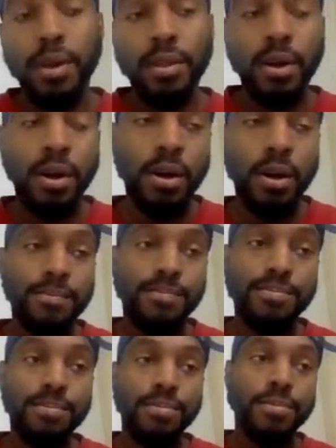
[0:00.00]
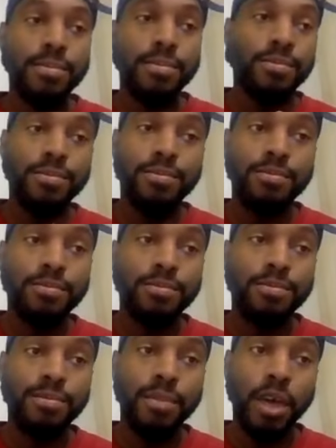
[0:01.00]

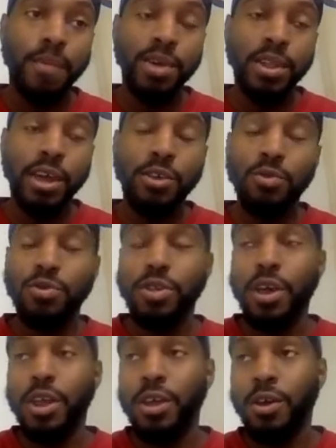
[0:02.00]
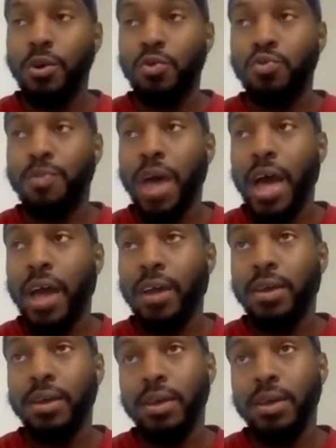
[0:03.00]
I mean, like you said, it goes back
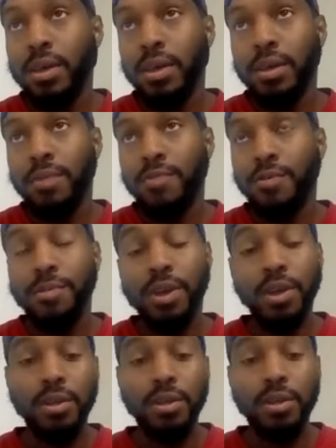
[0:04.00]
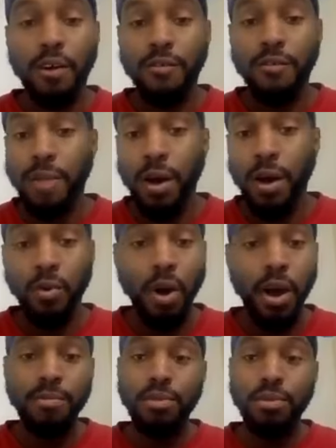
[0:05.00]
for me, South Mountain
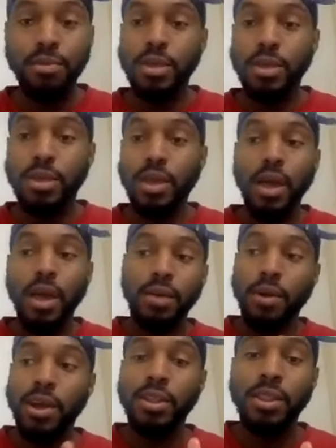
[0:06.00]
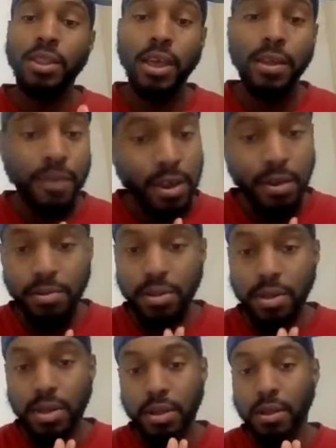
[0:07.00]
YMCA, right? Dave
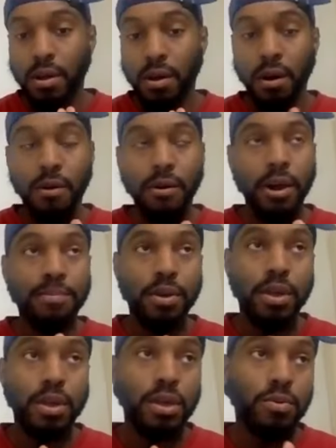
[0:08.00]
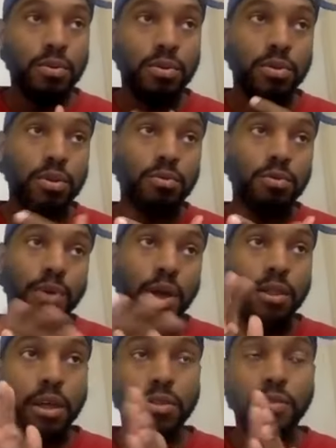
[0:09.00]
Henderson, RIP. He was
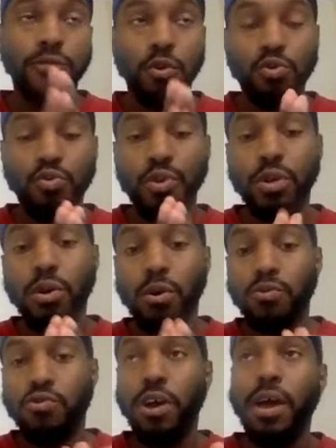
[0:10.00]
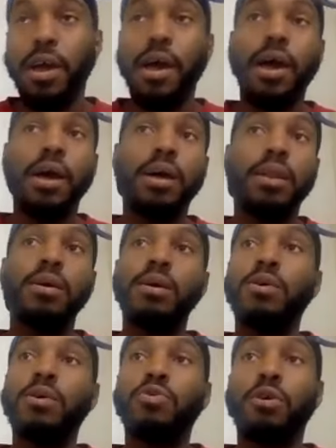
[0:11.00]
probably like the first real coach I had.
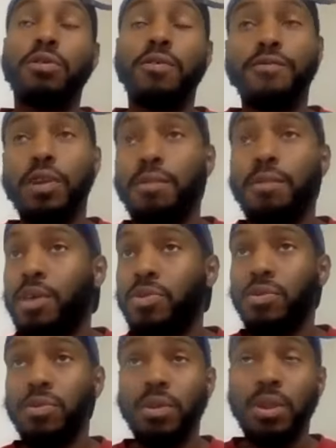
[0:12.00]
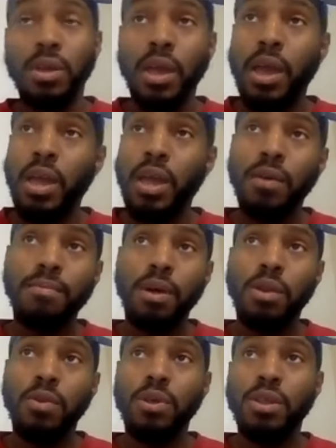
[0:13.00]
Taught the fundamentals of the game. I
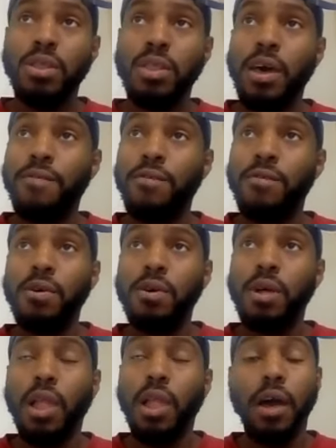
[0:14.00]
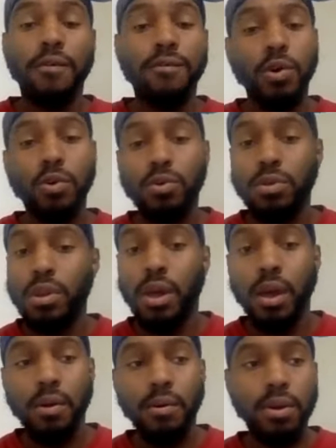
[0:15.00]
know he did that for a lot of folks in the
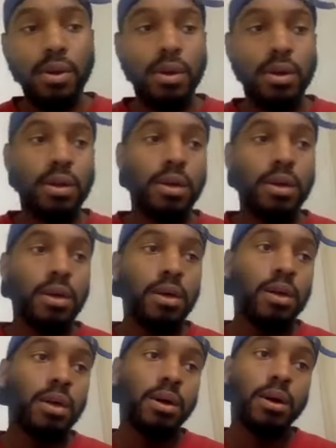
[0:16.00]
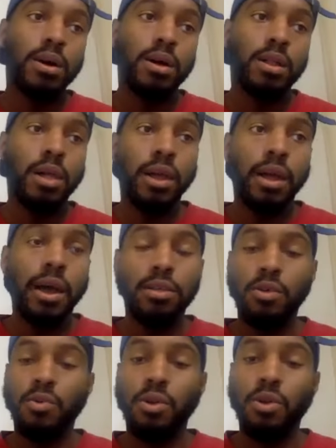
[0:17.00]
area. A lot of guys that
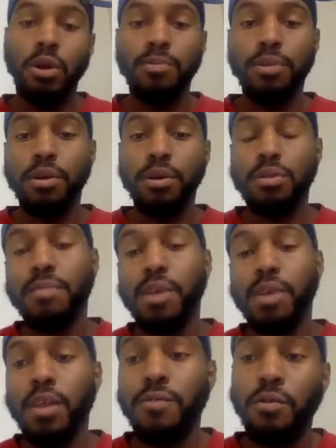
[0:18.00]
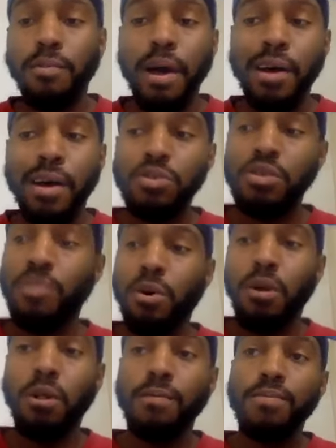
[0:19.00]
went on to play some meaningful
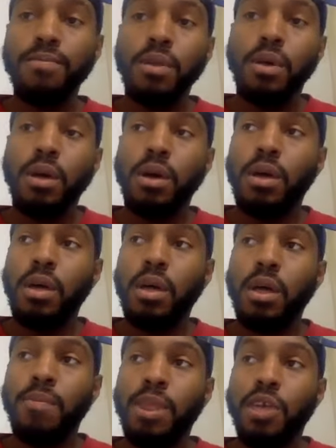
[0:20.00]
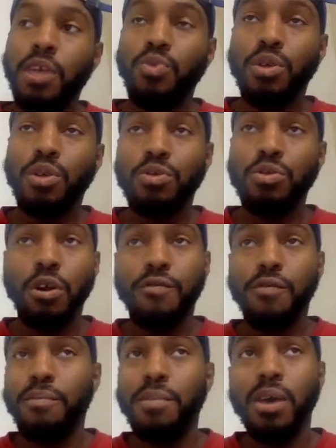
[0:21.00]
basketball. And I mean, that's when it started for
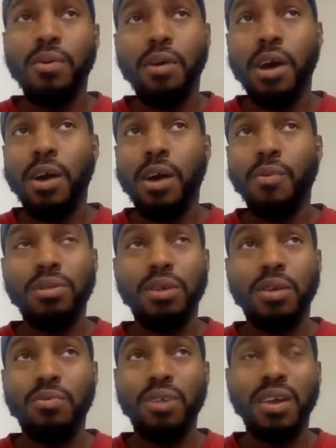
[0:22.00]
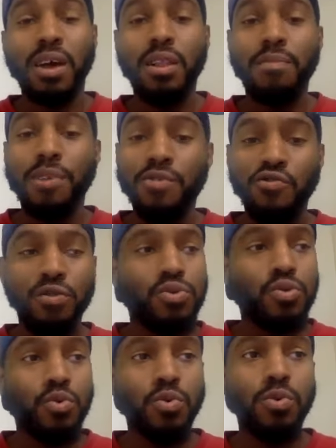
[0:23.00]
me, right? I want to say that was like elementary
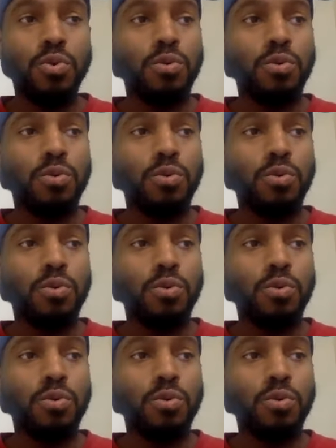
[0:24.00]
school.